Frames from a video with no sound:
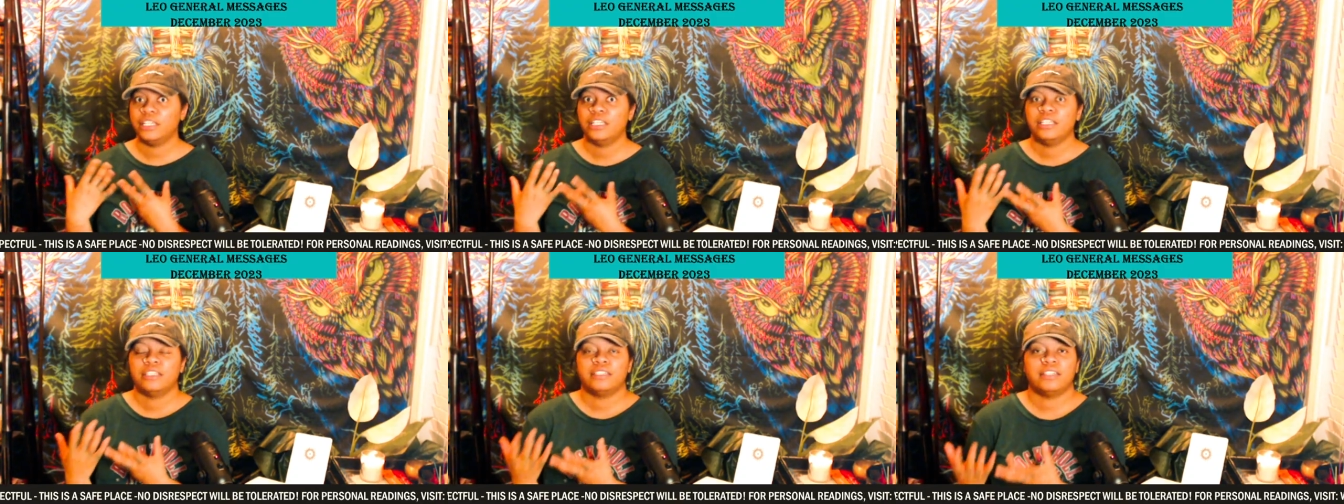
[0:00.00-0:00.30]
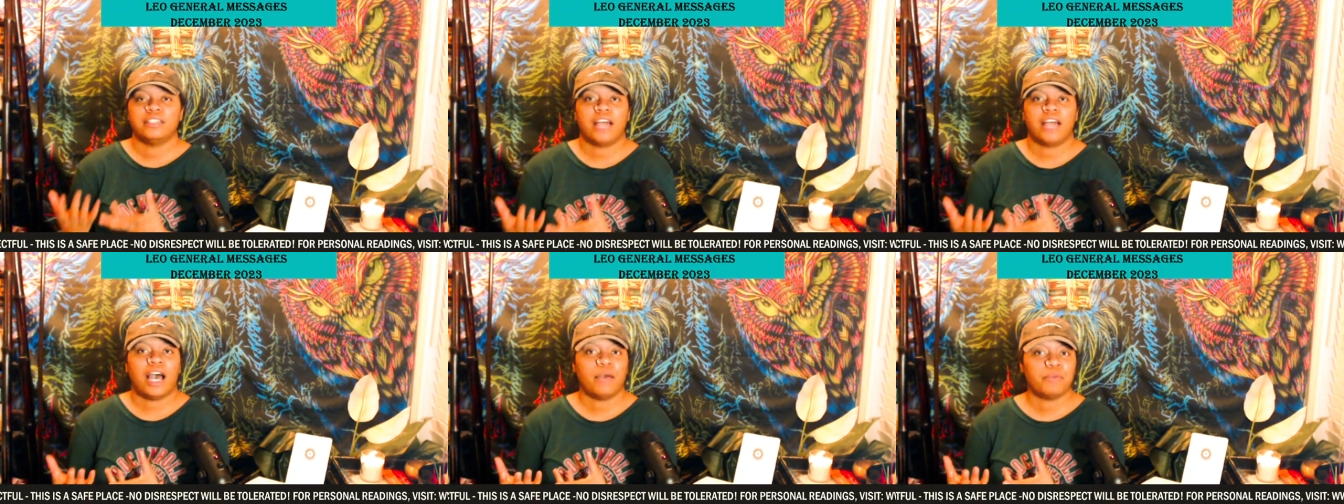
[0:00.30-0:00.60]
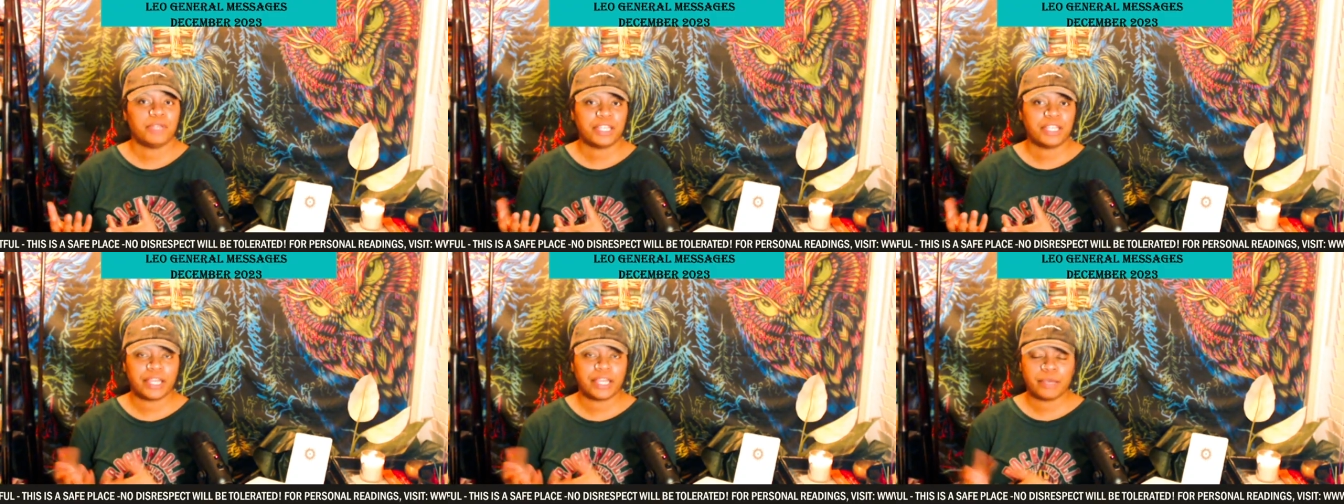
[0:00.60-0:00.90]

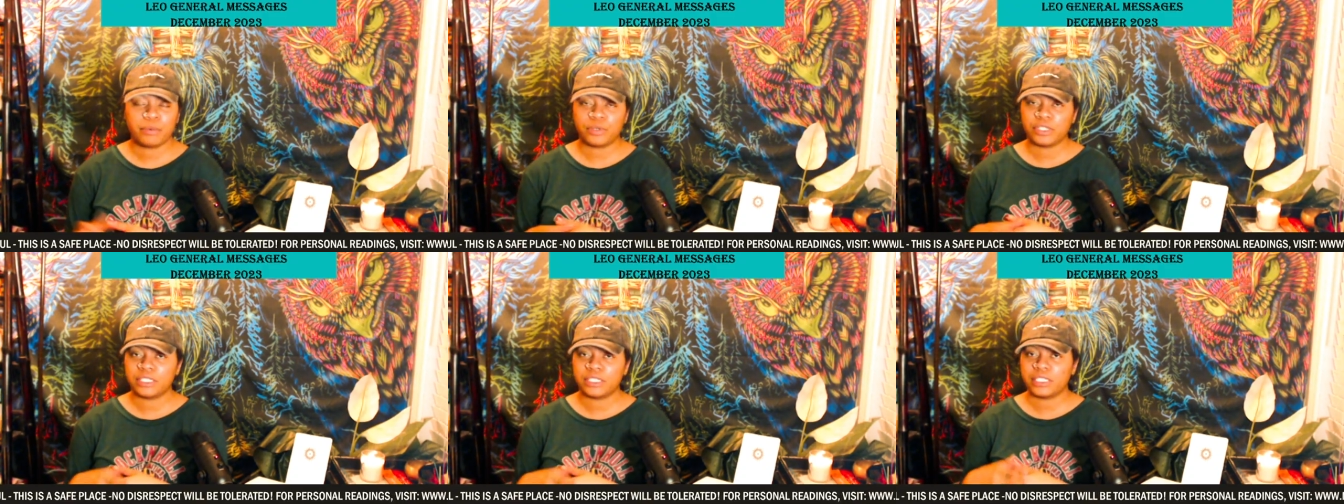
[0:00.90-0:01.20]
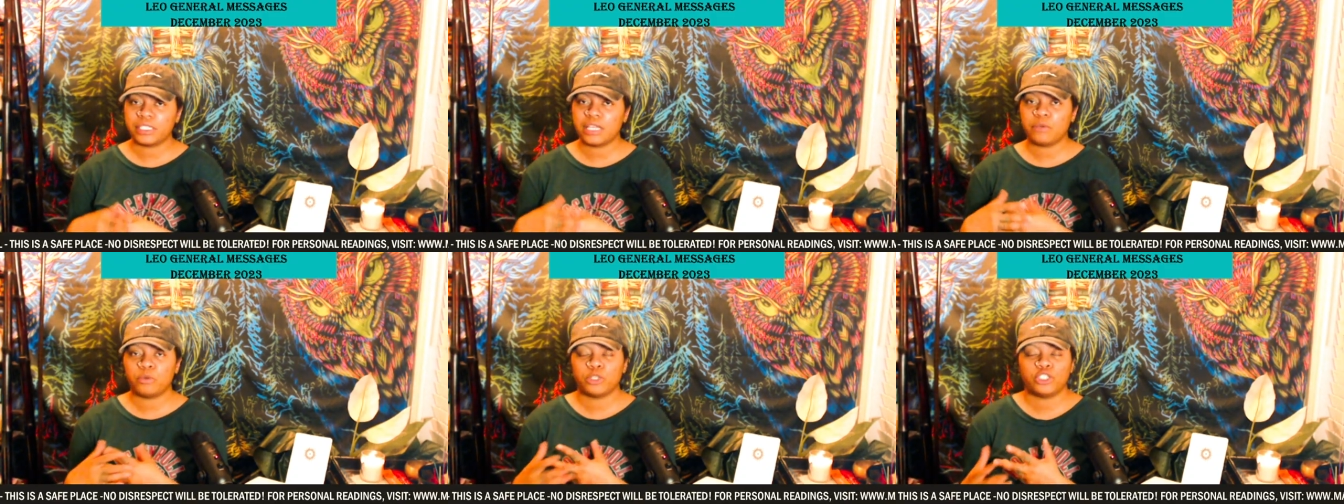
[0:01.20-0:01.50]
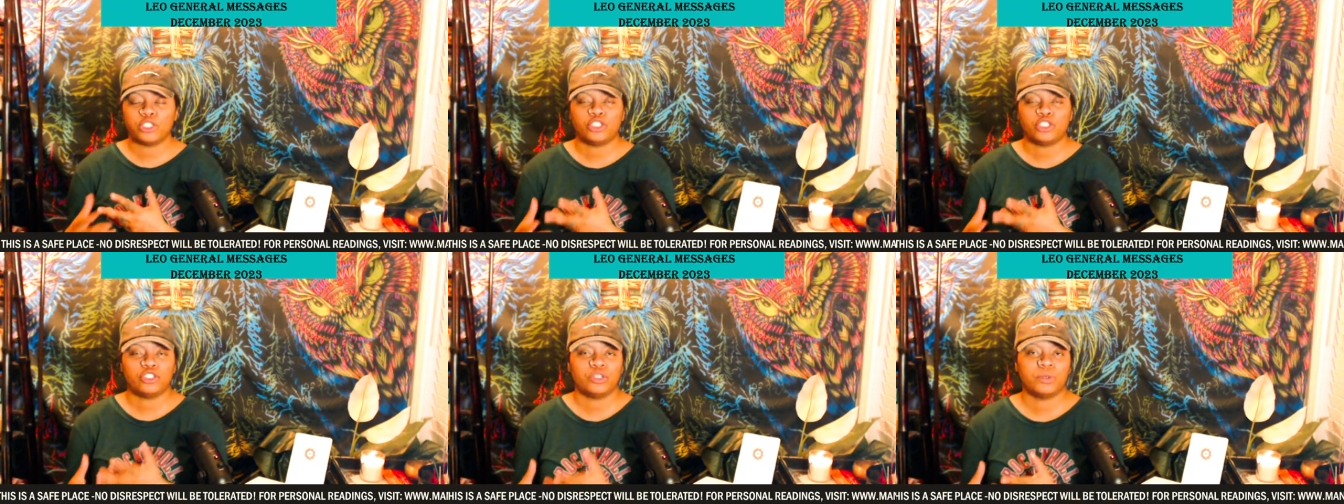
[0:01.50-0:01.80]
not being able to say we're
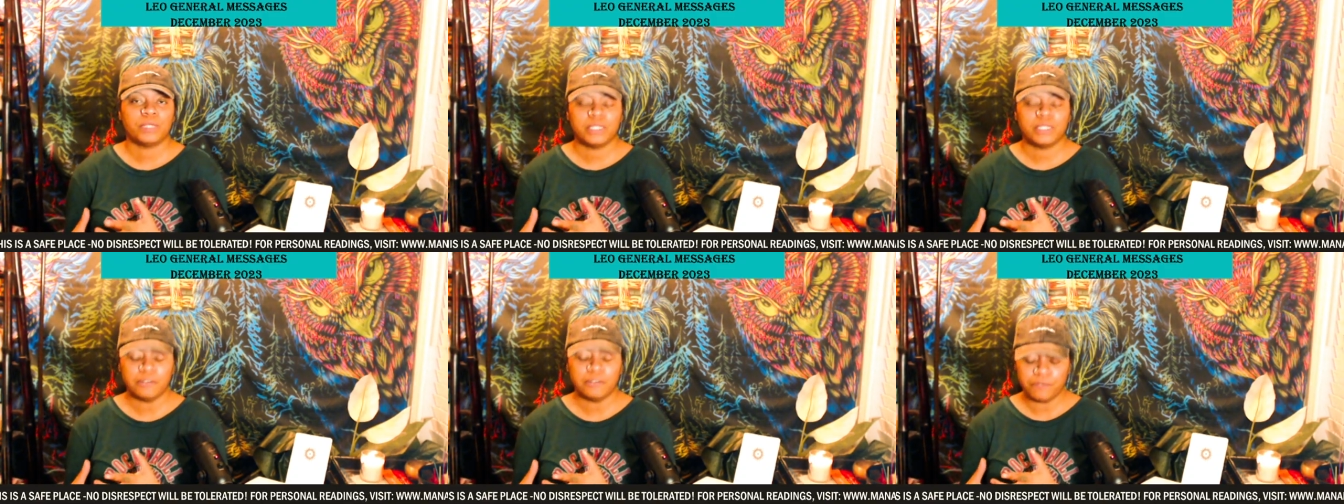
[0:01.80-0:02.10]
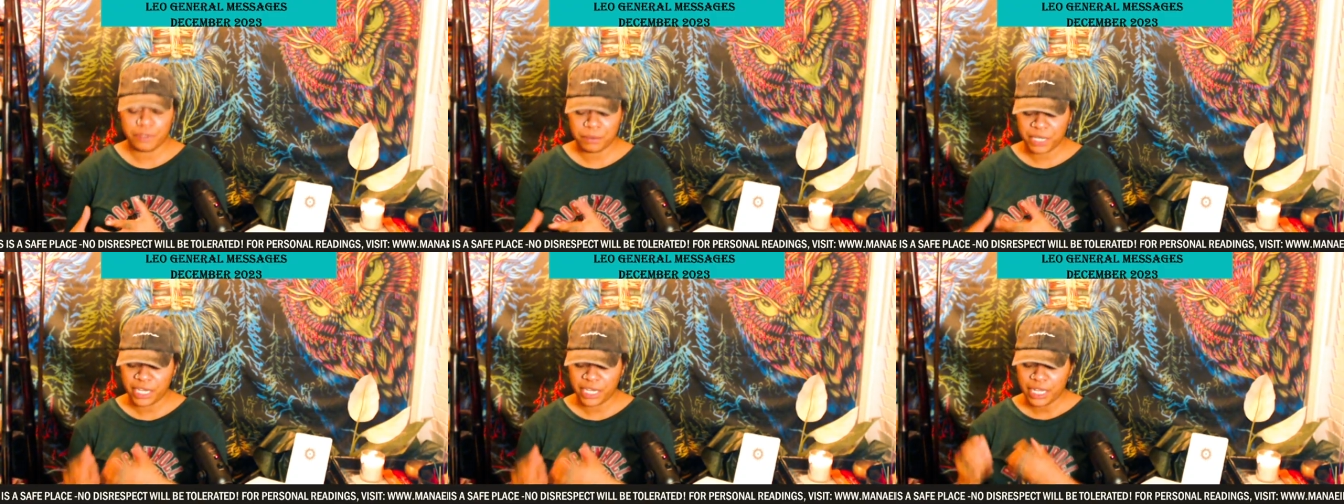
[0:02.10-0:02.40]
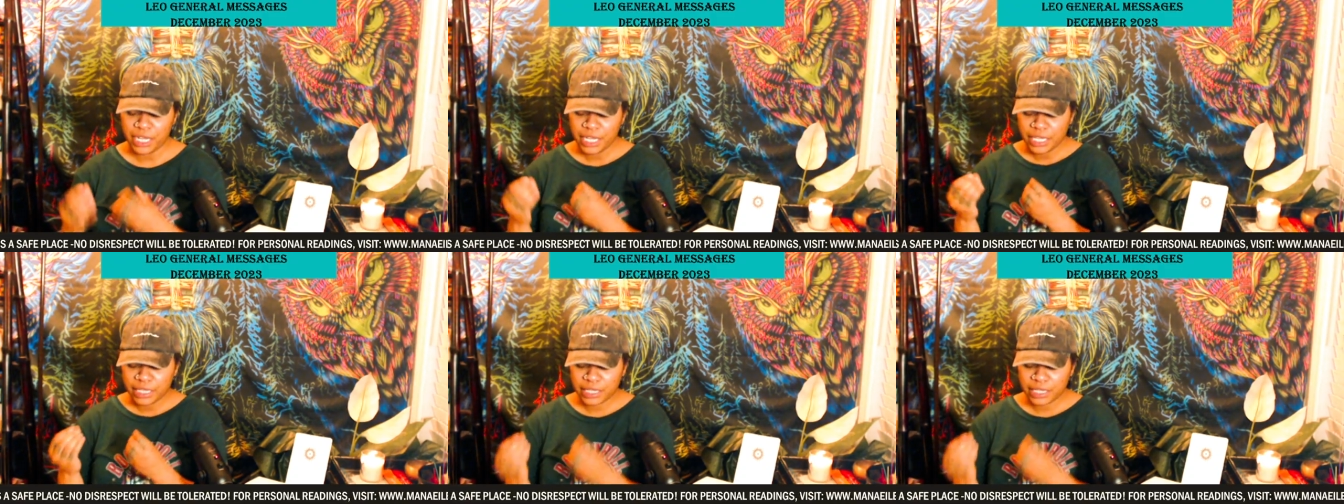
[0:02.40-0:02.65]
too in the feminine,